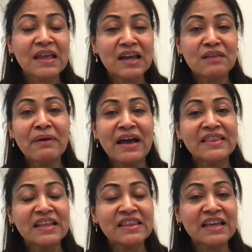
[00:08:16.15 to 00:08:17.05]
And
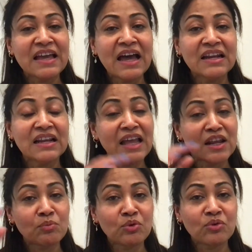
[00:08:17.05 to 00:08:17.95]
back then they had a
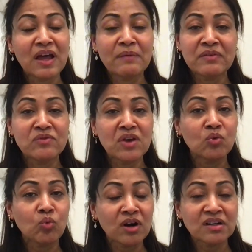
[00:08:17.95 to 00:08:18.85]
ladder program. If you
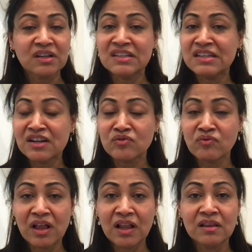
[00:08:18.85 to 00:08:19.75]
had worked and done
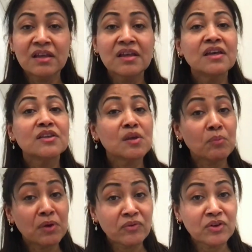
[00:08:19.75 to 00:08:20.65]
well, they
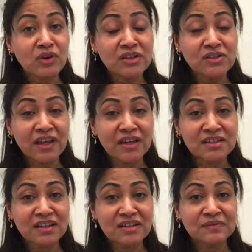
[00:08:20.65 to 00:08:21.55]
pay for your
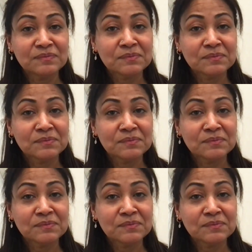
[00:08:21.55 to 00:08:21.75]
education.